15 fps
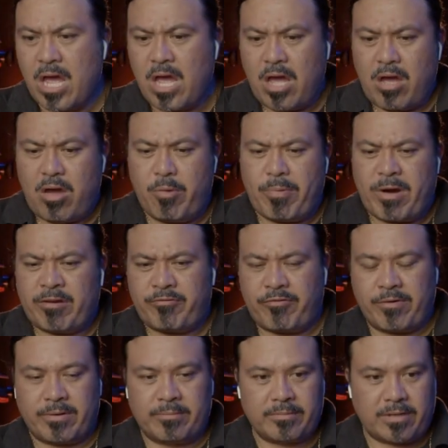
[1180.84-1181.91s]
Apart
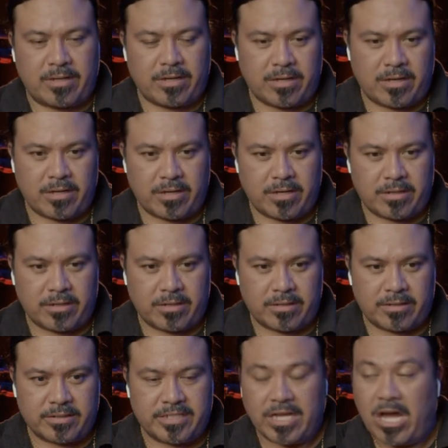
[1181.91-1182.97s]
from
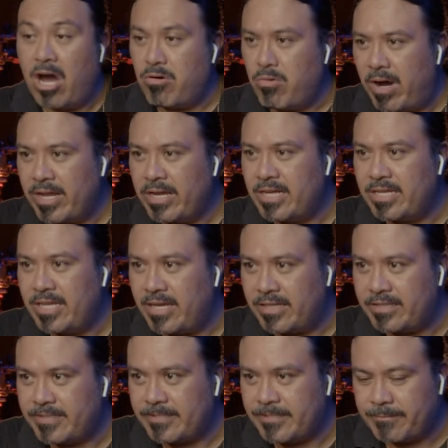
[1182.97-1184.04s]
the Awana
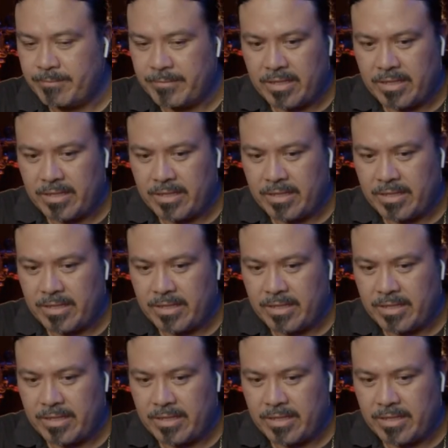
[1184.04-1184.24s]
dance,